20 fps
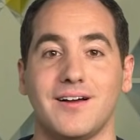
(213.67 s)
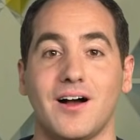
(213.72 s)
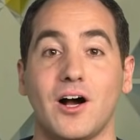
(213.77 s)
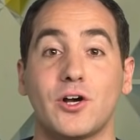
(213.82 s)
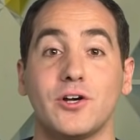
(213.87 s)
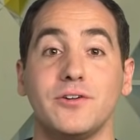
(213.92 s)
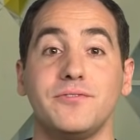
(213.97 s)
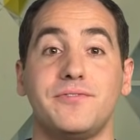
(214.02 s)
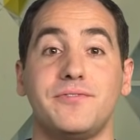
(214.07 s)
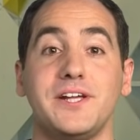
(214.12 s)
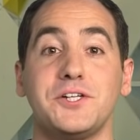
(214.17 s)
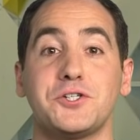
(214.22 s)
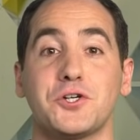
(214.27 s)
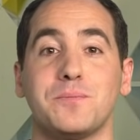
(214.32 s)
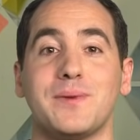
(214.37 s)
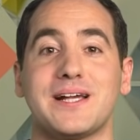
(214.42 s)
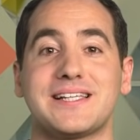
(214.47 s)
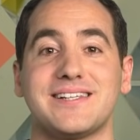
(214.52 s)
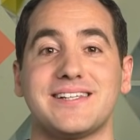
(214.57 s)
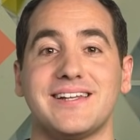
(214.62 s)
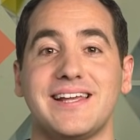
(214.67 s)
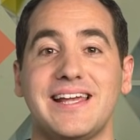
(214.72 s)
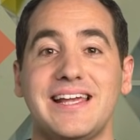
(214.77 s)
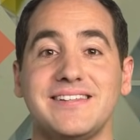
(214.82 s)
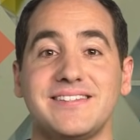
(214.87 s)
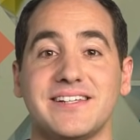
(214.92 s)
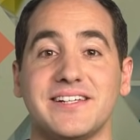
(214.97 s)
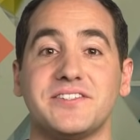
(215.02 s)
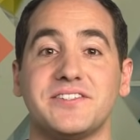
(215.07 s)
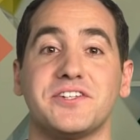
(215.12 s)
A good feature makes it
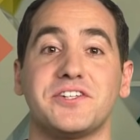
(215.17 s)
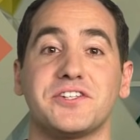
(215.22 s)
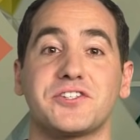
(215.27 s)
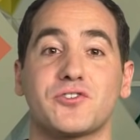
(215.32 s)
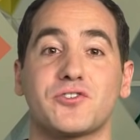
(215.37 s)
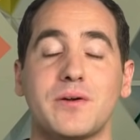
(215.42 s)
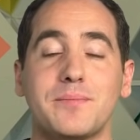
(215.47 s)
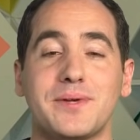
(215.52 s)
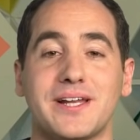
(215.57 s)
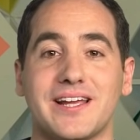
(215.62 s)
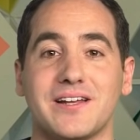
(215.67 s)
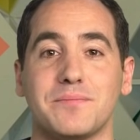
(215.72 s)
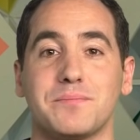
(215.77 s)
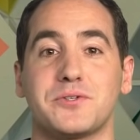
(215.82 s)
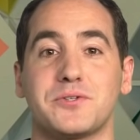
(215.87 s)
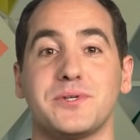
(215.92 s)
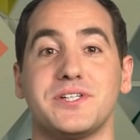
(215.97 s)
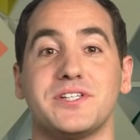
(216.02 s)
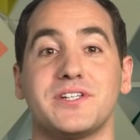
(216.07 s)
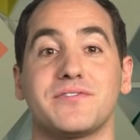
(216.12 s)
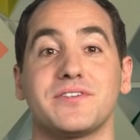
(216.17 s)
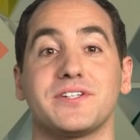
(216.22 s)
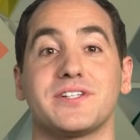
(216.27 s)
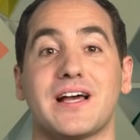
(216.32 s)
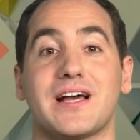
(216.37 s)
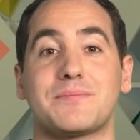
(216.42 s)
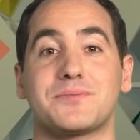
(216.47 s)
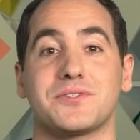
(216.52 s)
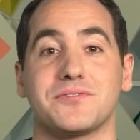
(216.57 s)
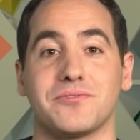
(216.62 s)
easy to discriminate between different
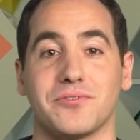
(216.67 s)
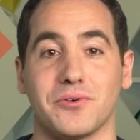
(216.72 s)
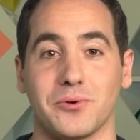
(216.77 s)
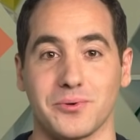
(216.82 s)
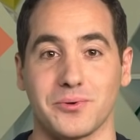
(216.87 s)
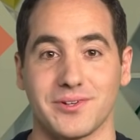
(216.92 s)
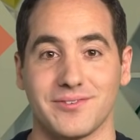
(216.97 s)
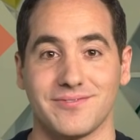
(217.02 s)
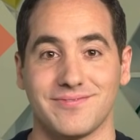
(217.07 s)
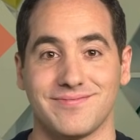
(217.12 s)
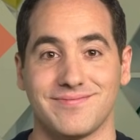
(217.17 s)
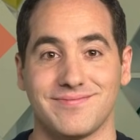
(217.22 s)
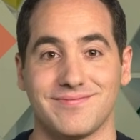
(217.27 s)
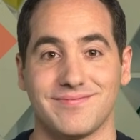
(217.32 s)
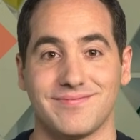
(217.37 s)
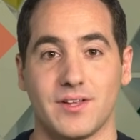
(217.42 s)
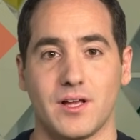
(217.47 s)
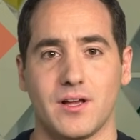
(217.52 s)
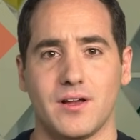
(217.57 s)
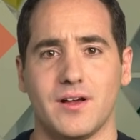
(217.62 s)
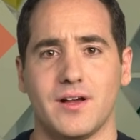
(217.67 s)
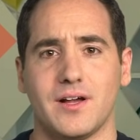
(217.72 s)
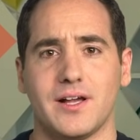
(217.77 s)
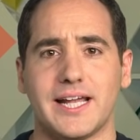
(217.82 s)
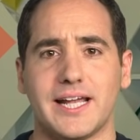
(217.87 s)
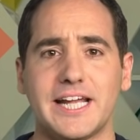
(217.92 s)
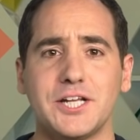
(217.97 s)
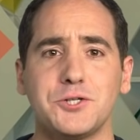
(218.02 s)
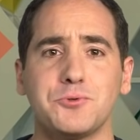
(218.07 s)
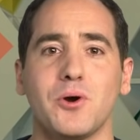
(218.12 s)
types of fruit.
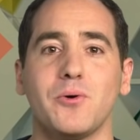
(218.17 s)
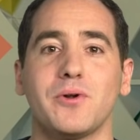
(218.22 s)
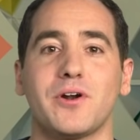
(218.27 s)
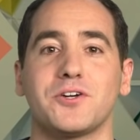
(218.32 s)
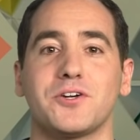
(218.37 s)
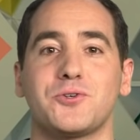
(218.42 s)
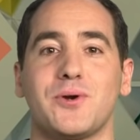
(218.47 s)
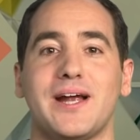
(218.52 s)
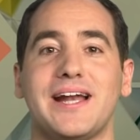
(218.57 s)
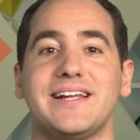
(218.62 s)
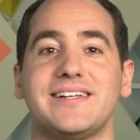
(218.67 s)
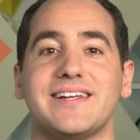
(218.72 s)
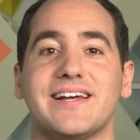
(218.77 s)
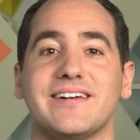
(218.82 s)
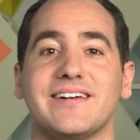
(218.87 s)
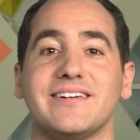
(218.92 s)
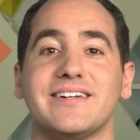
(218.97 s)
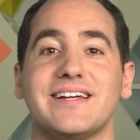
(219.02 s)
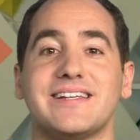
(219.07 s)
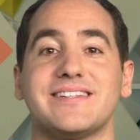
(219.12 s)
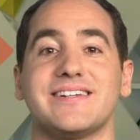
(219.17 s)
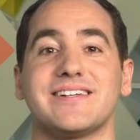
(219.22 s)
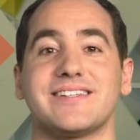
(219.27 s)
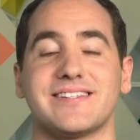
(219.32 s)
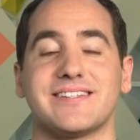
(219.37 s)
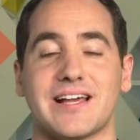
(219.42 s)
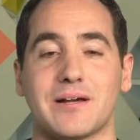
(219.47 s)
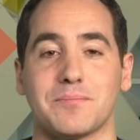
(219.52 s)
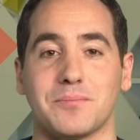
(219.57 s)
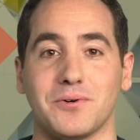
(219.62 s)
Each row in our training data is an
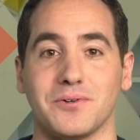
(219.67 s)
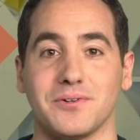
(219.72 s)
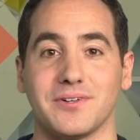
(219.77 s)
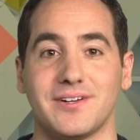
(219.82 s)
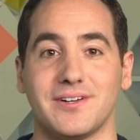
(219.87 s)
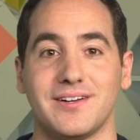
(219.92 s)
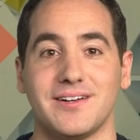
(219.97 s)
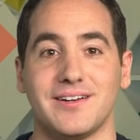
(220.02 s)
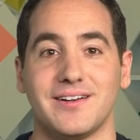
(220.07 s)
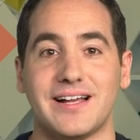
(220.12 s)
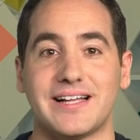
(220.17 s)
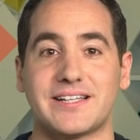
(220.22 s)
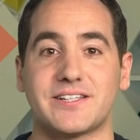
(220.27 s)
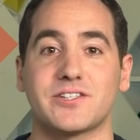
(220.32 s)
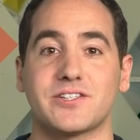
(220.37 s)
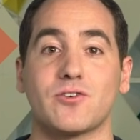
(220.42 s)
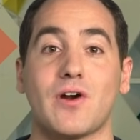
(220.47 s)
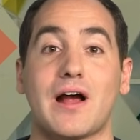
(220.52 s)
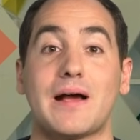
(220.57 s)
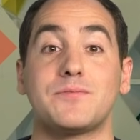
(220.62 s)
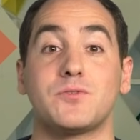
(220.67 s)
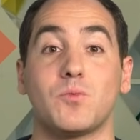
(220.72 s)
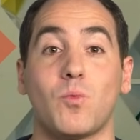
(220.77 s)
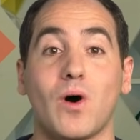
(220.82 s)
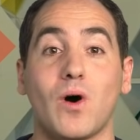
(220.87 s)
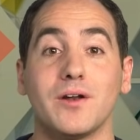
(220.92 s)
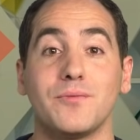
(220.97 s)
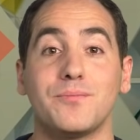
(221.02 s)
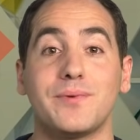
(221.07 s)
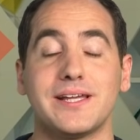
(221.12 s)
example. It describes
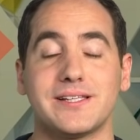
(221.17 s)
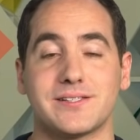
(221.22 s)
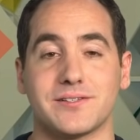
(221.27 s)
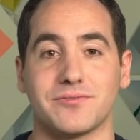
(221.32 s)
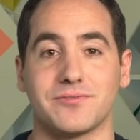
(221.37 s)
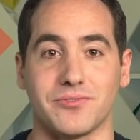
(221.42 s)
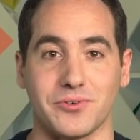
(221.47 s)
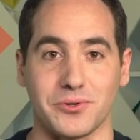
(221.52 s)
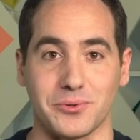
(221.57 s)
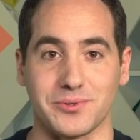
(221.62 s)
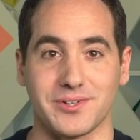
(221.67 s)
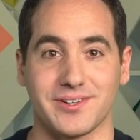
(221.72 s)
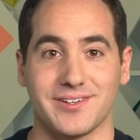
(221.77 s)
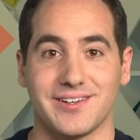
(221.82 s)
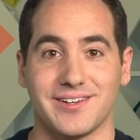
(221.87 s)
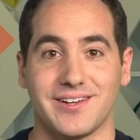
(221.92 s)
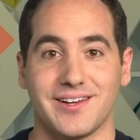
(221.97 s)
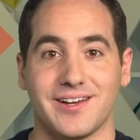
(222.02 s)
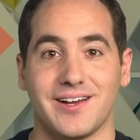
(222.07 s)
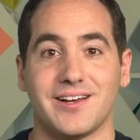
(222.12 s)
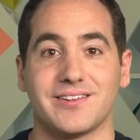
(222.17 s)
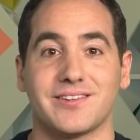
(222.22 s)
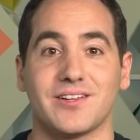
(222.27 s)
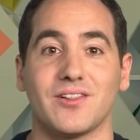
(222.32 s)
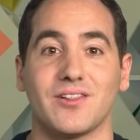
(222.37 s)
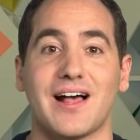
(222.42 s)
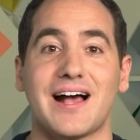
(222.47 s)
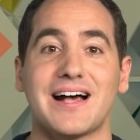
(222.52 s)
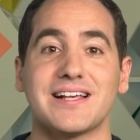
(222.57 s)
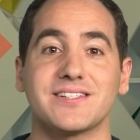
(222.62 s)
one piece of fruit. The
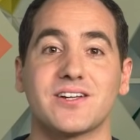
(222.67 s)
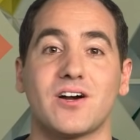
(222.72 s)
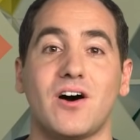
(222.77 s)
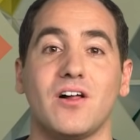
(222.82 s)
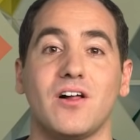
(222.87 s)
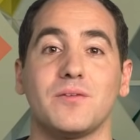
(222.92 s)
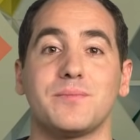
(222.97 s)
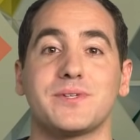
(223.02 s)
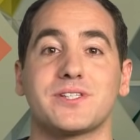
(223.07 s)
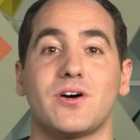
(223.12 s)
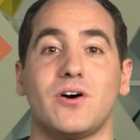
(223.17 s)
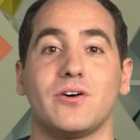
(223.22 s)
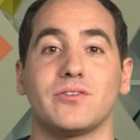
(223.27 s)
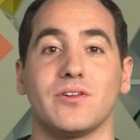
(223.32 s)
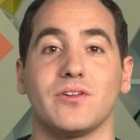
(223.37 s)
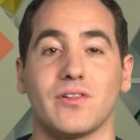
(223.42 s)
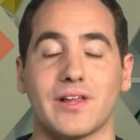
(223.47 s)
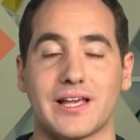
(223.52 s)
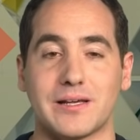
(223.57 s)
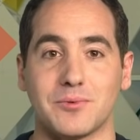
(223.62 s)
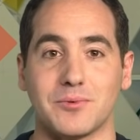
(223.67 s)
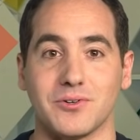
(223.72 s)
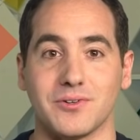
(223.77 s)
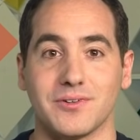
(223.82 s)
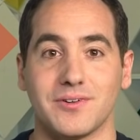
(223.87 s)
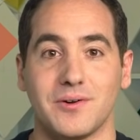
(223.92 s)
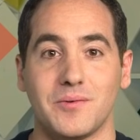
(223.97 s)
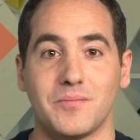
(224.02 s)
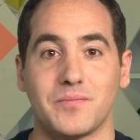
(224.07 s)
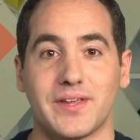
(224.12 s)
last column is called the label.
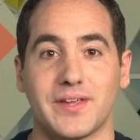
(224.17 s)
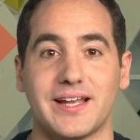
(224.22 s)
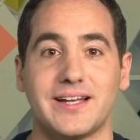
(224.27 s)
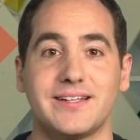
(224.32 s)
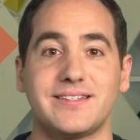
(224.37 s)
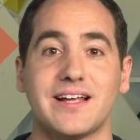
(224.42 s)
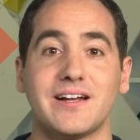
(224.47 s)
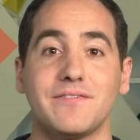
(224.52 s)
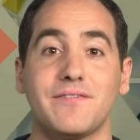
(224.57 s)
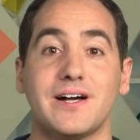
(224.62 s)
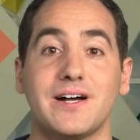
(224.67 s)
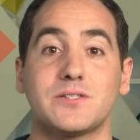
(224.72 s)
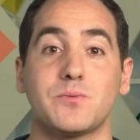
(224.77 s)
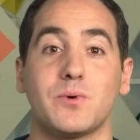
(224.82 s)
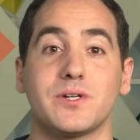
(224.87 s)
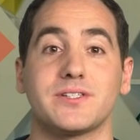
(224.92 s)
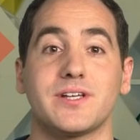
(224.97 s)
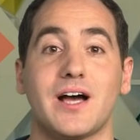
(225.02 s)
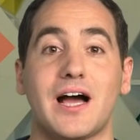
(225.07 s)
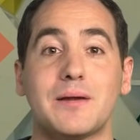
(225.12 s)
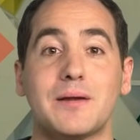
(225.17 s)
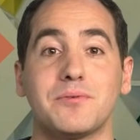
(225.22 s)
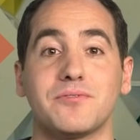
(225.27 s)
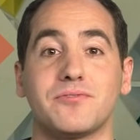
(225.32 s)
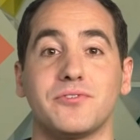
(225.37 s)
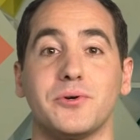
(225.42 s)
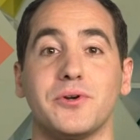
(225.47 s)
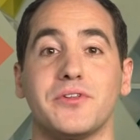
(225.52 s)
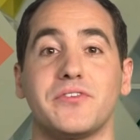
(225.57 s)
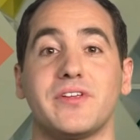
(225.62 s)
It identifies what type of
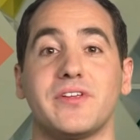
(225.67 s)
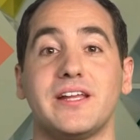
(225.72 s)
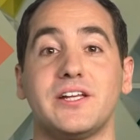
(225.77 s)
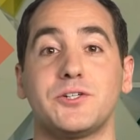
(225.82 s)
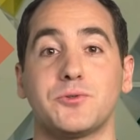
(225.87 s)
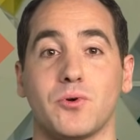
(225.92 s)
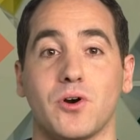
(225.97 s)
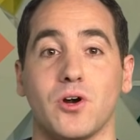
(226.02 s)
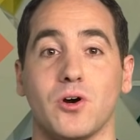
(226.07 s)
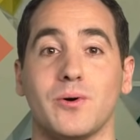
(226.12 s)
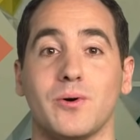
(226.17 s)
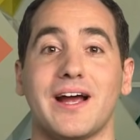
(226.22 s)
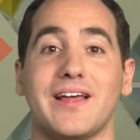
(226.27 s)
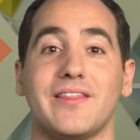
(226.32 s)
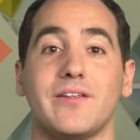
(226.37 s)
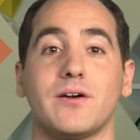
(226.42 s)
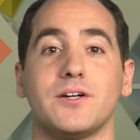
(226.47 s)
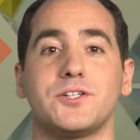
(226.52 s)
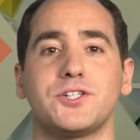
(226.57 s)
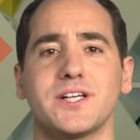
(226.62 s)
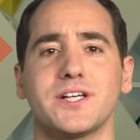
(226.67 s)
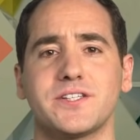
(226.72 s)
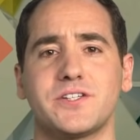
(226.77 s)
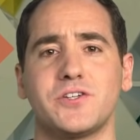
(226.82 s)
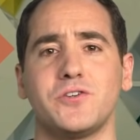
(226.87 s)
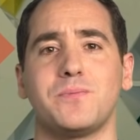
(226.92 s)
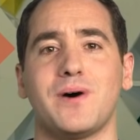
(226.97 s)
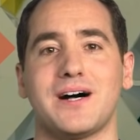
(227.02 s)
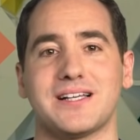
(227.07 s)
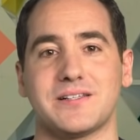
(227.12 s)
fruit is in each row, and there are just
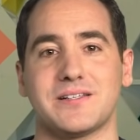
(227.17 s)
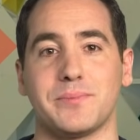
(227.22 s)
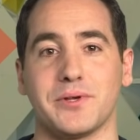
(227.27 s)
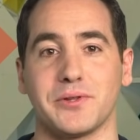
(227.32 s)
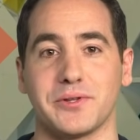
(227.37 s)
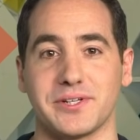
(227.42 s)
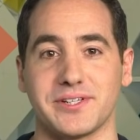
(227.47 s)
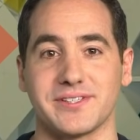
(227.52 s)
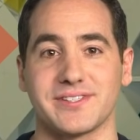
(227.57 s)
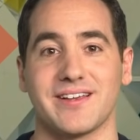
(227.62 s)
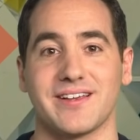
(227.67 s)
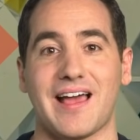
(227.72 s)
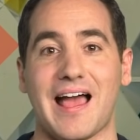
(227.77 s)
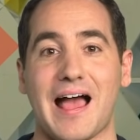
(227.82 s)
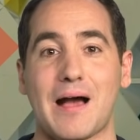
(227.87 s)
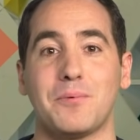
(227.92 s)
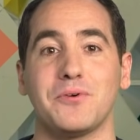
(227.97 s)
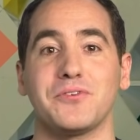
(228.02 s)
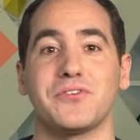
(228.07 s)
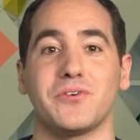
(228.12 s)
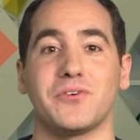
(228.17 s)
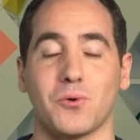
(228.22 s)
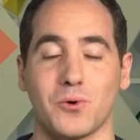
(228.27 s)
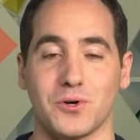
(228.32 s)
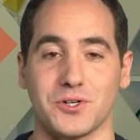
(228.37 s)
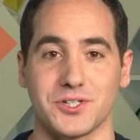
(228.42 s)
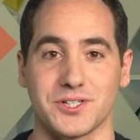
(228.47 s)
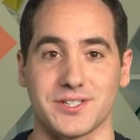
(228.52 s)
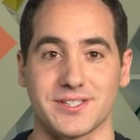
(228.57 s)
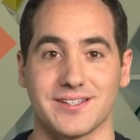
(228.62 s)
2 possibilities, apples and
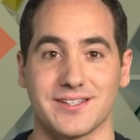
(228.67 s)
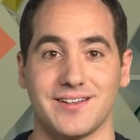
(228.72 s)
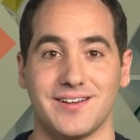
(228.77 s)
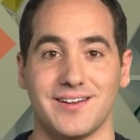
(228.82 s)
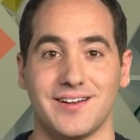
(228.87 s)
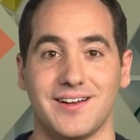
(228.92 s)
oranges.